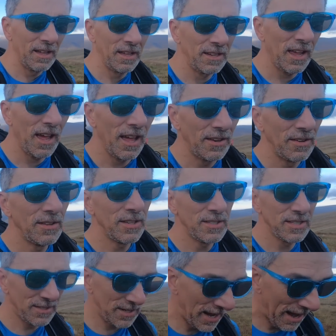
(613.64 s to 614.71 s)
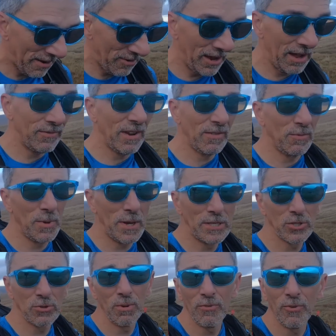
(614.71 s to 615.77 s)
Again, this is an area I've never been
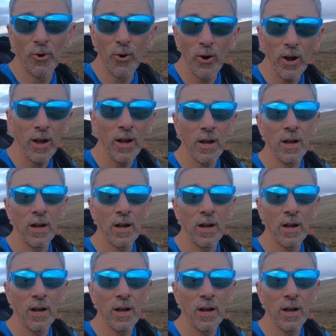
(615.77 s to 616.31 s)
to before.